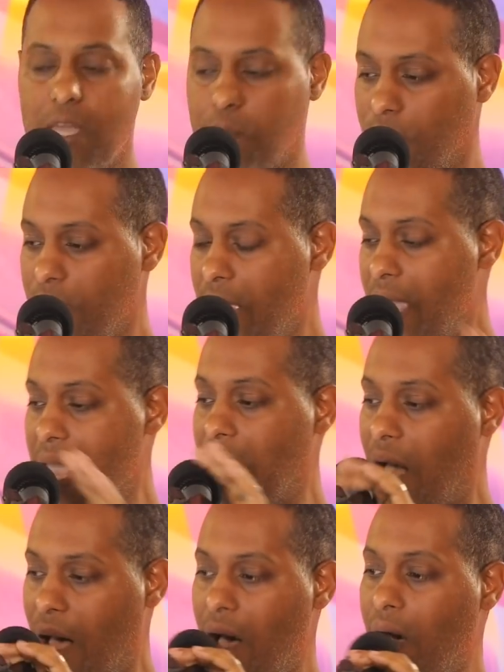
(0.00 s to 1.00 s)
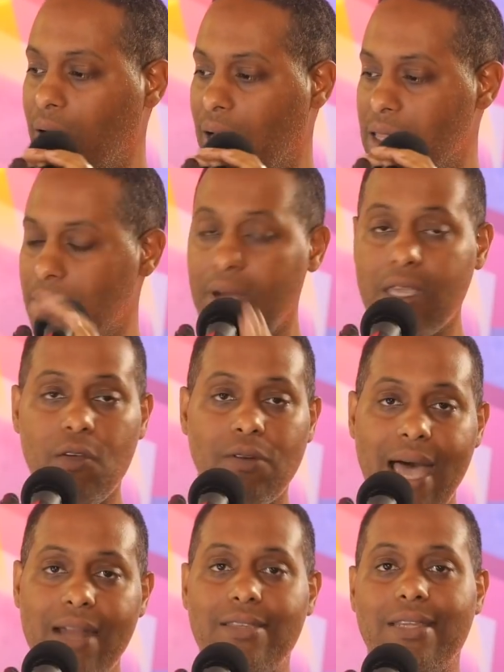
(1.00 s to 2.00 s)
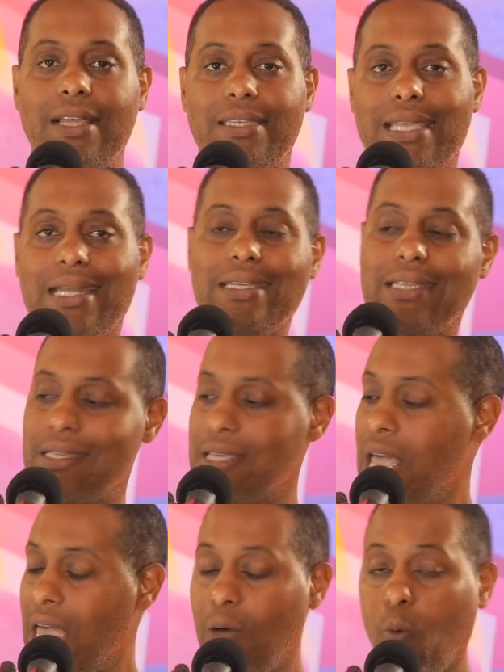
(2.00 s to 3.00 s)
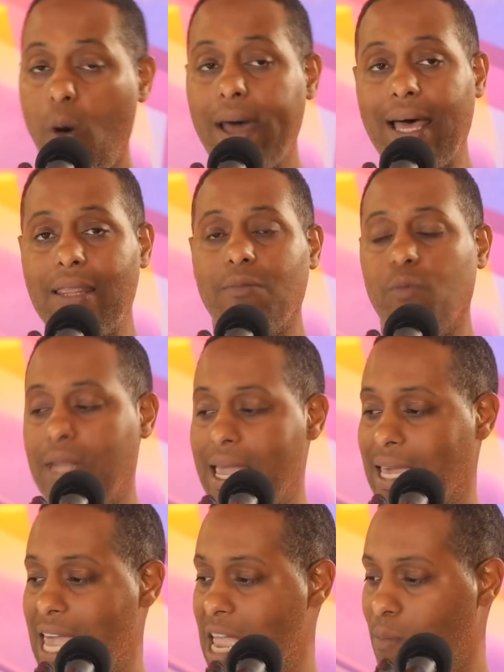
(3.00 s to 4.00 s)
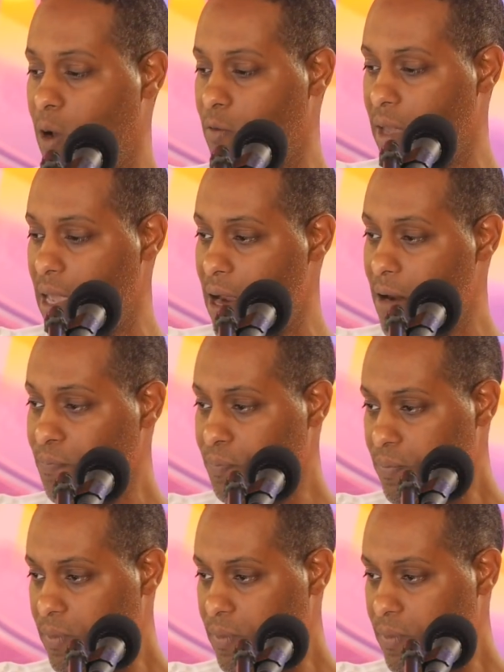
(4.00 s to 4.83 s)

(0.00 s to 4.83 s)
people, and all of them are United States citizens. And one of them, when they came over here,